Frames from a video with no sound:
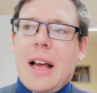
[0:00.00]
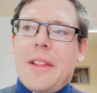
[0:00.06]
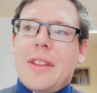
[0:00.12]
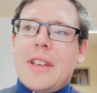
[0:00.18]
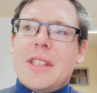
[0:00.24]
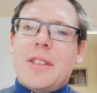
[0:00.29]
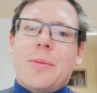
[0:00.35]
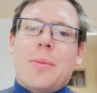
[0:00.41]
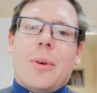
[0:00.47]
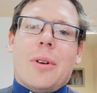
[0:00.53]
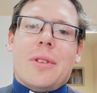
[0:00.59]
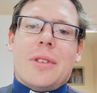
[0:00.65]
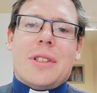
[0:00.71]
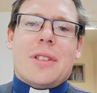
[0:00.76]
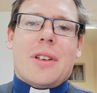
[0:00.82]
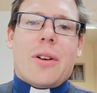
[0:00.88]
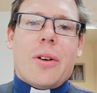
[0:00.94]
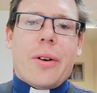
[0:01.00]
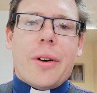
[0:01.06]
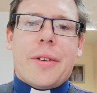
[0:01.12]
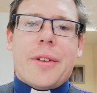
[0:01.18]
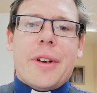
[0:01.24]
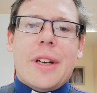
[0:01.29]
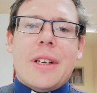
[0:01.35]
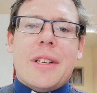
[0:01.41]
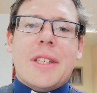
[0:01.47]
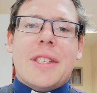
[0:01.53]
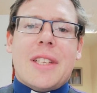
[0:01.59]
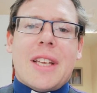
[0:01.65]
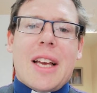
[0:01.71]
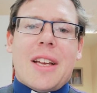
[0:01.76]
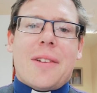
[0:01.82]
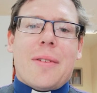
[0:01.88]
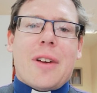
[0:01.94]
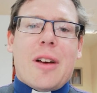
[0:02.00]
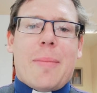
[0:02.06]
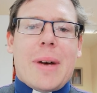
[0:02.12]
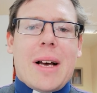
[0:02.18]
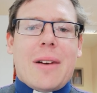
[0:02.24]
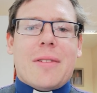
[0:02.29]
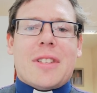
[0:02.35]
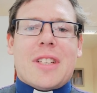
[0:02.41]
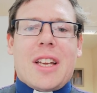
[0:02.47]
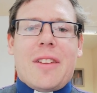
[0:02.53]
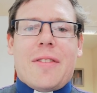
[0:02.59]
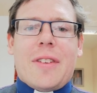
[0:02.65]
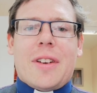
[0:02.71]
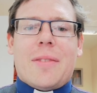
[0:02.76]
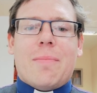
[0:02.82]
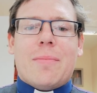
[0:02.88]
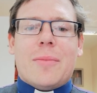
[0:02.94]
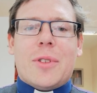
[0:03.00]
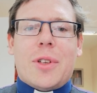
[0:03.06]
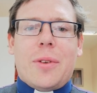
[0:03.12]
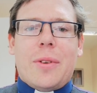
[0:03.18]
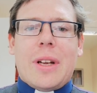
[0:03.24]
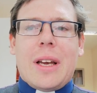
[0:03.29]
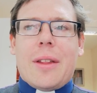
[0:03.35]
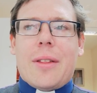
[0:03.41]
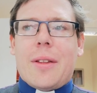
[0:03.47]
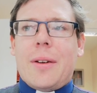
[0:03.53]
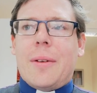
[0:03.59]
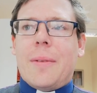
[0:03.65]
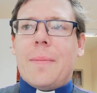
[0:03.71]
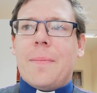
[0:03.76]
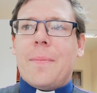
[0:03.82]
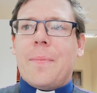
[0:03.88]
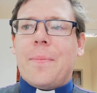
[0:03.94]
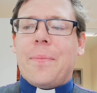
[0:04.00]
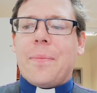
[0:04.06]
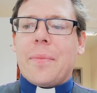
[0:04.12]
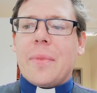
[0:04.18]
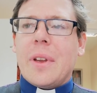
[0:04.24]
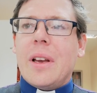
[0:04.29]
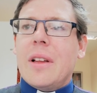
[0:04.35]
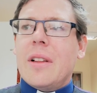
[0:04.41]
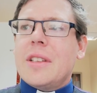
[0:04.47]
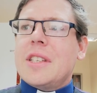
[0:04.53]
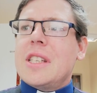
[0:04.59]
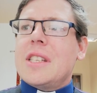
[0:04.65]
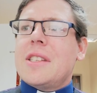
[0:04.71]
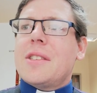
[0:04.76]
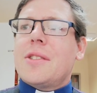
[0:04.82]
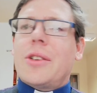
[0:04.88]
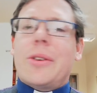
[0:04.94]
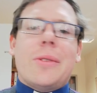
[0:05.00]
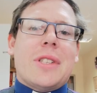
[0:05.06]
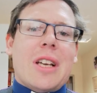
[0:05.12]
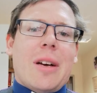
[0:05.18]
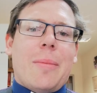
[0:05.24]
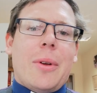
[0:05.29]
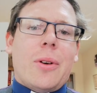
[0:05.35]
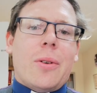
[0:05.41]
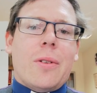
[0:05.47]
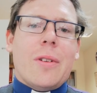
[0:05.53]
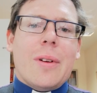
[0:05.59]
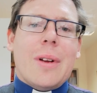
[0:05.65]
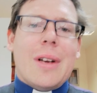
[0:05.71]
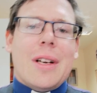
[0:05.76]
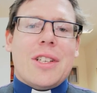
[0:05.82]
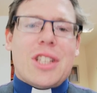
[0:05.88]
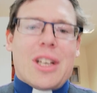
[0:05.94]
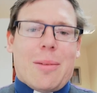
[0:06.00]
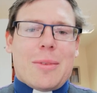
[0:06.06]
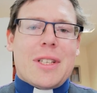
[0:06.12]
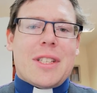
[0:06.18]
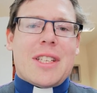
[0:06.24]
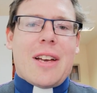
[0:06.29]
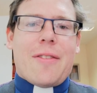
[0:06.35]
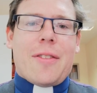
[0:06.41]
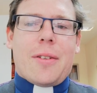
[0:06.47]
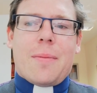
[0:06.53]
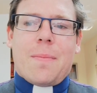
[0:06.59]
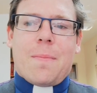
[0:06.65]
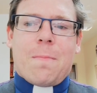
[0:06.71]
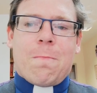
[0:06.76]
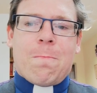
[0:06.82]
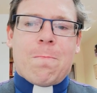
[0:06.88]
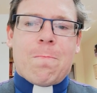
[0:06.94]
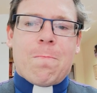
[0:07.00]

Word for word: And this is what God said about David to Nathan. This is 2 Samuel chapter 7.